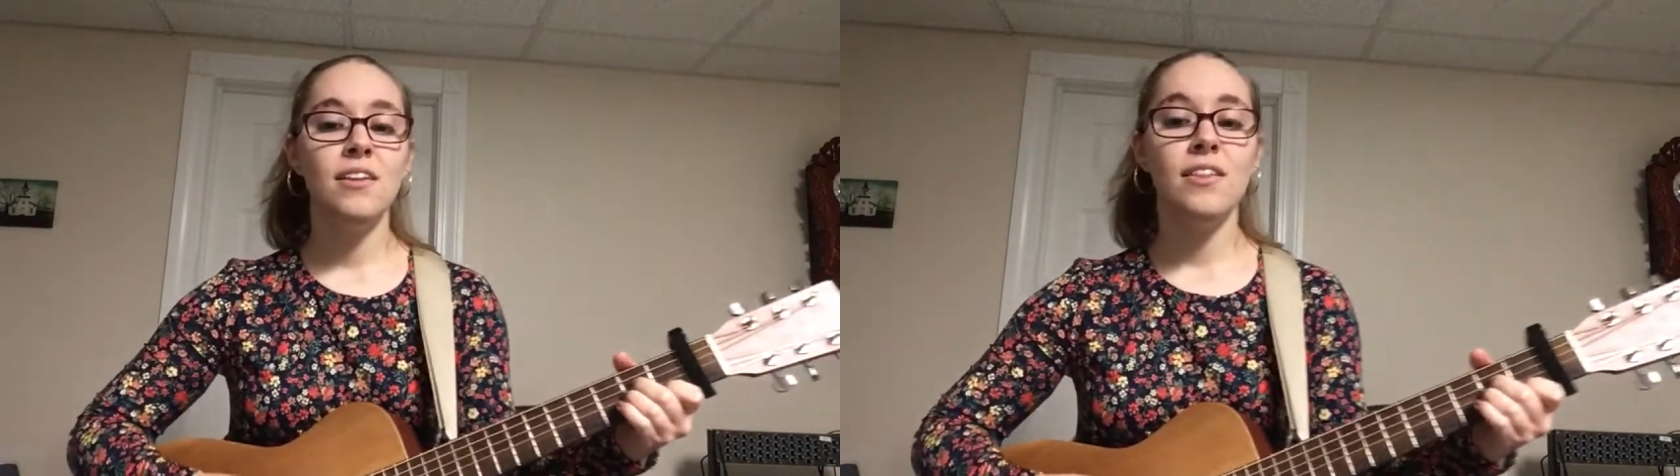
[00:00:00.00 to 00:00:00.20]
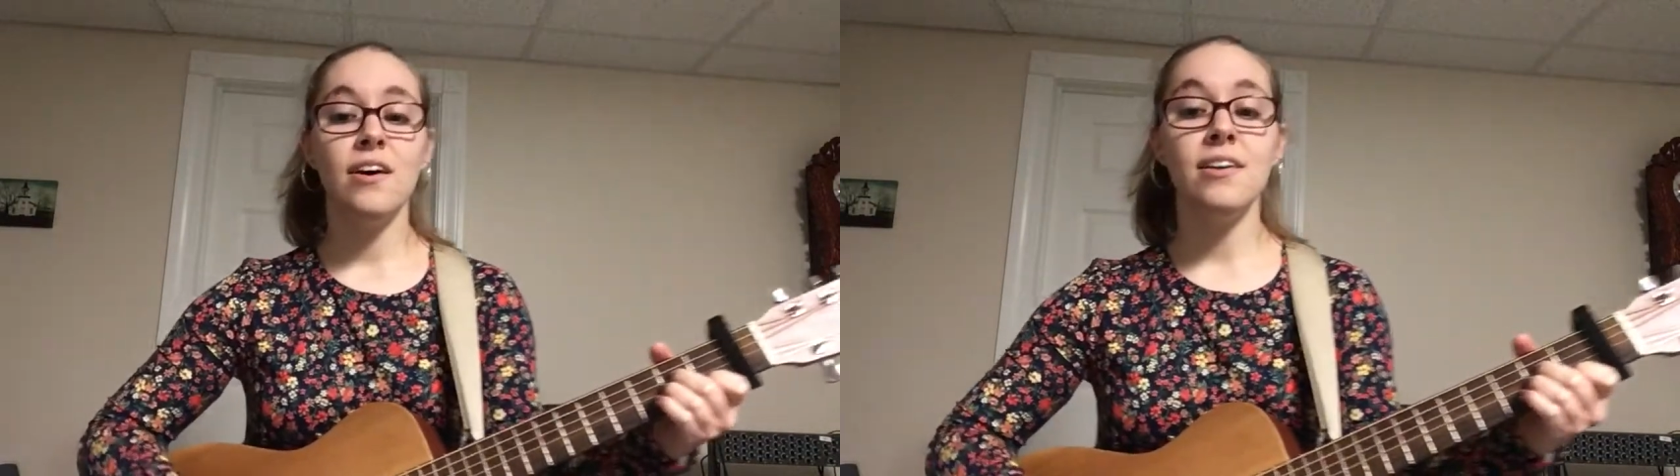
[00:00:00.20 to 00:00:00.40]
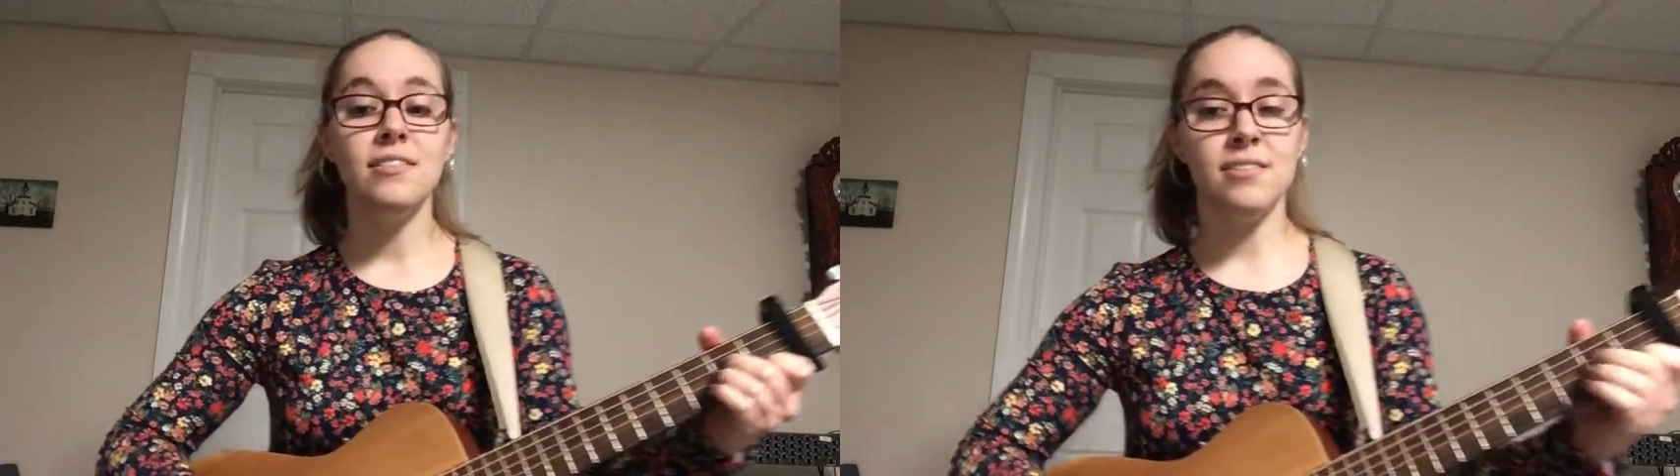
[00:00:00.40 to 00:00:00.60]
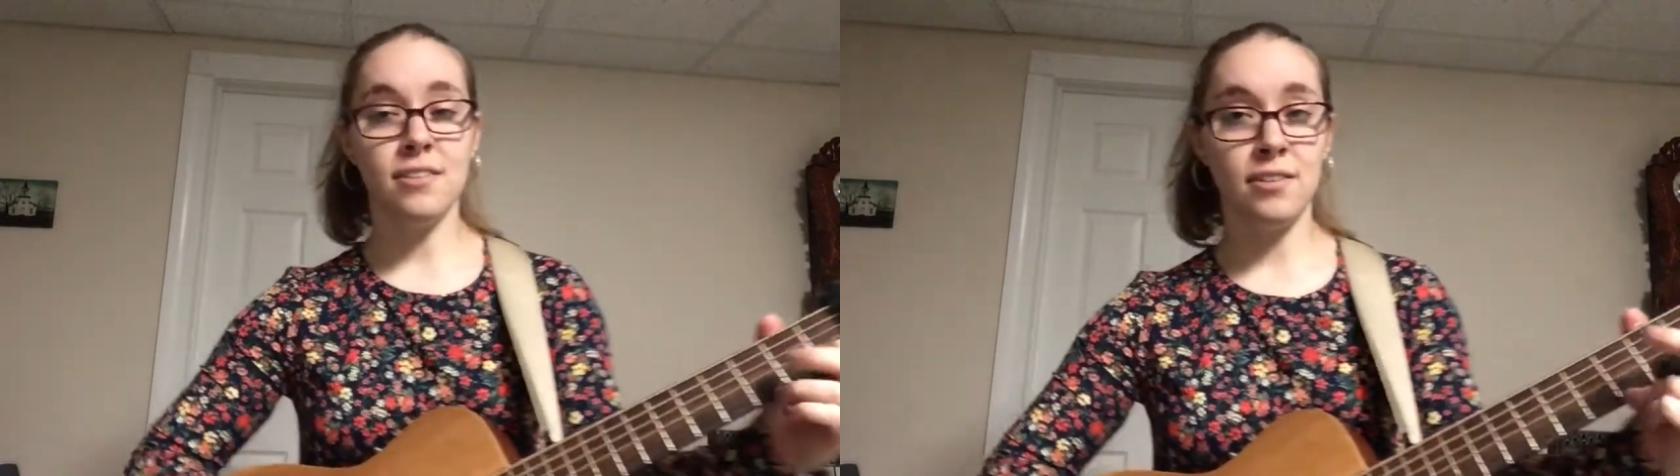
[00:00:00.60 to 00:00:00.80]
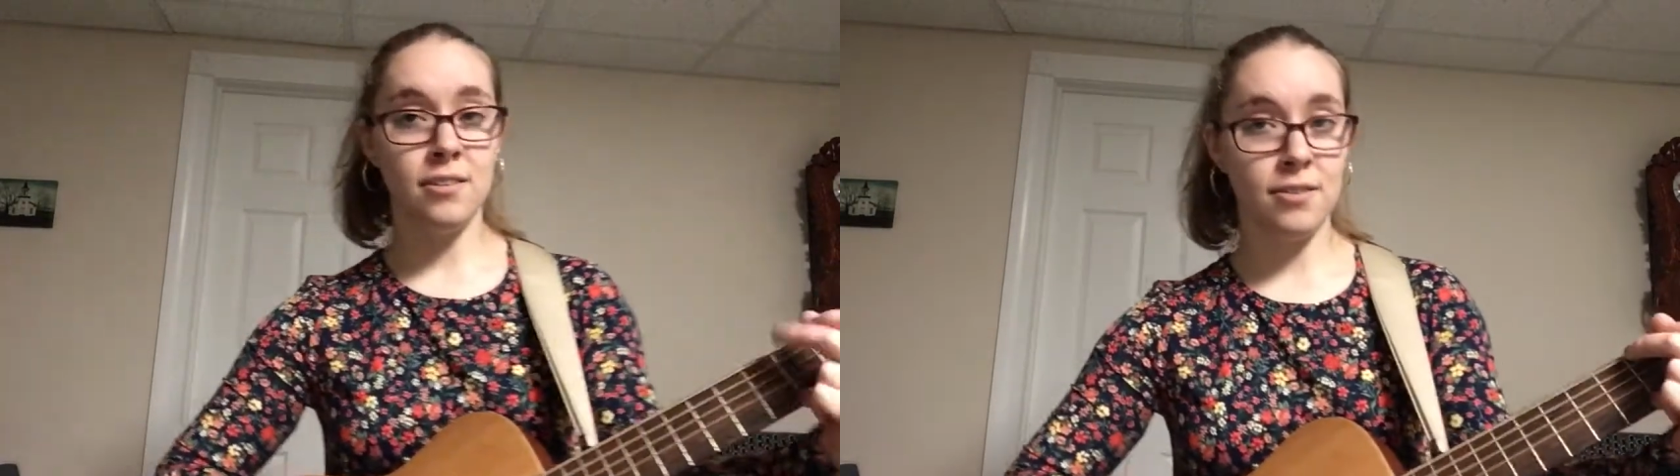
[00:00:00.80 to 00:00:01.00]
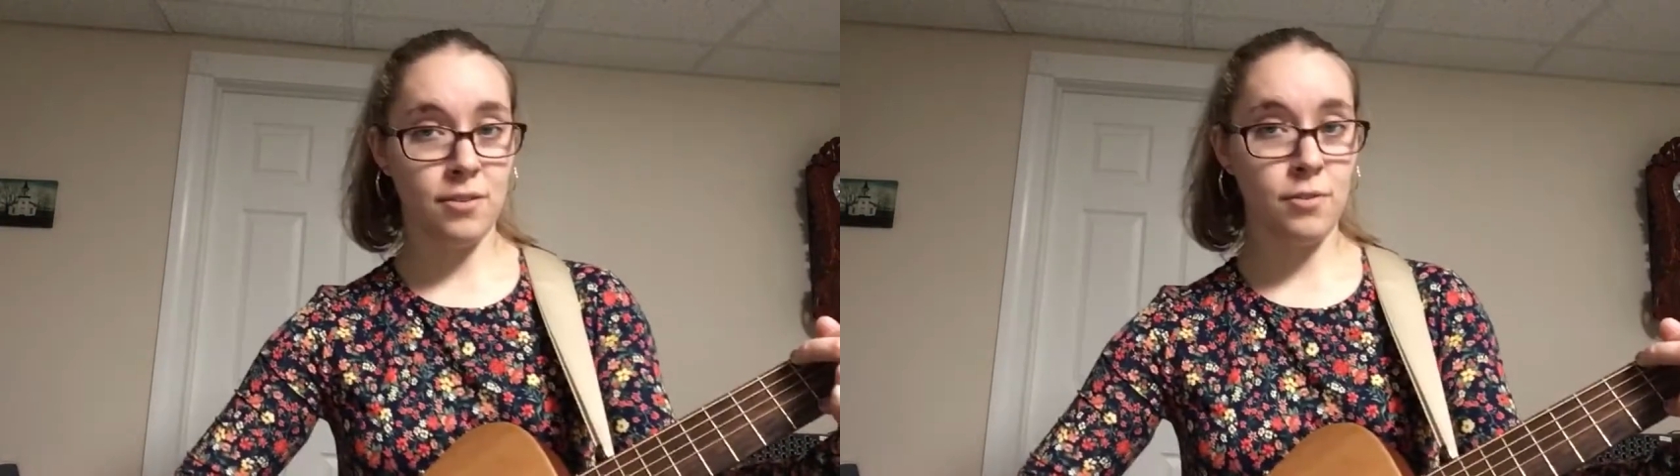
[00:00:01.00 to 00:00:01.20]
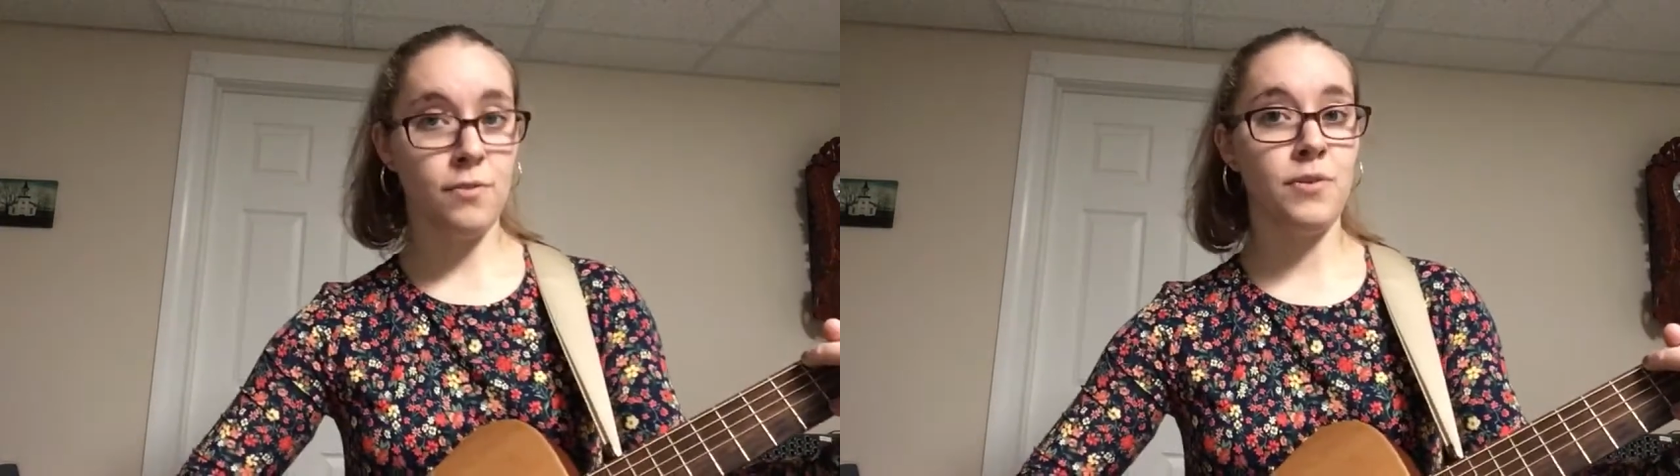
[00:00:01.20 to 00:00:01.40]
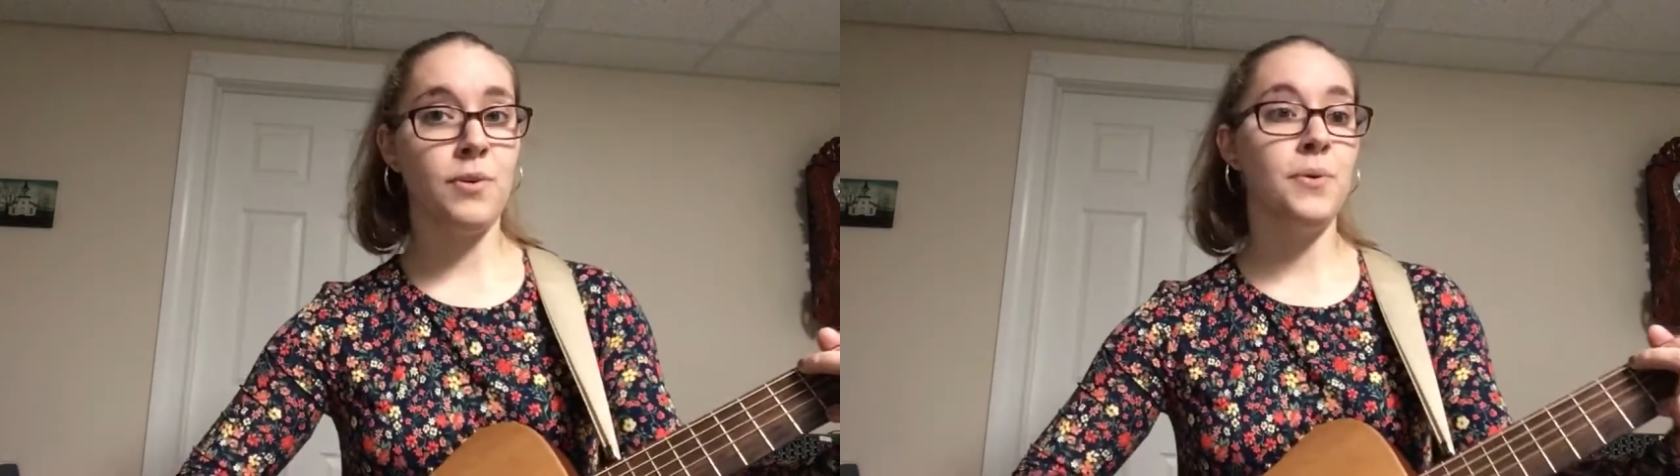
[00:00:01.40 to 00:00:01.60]
thoughts of
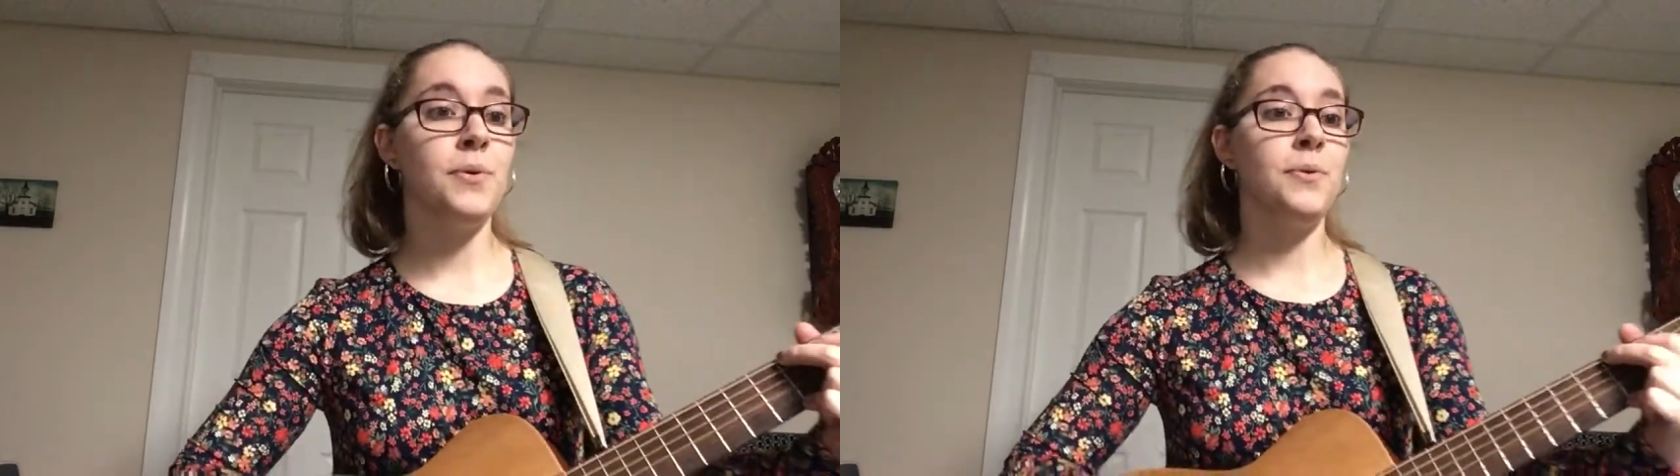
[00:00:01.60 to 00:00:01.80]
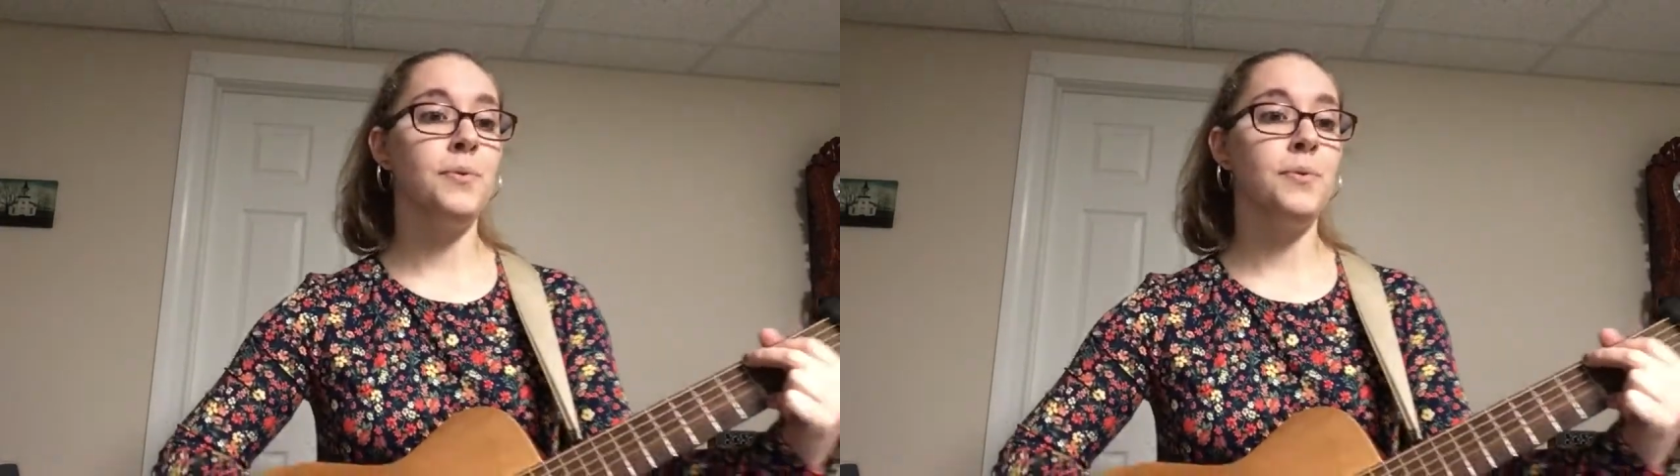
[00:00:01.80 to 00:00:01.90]
you.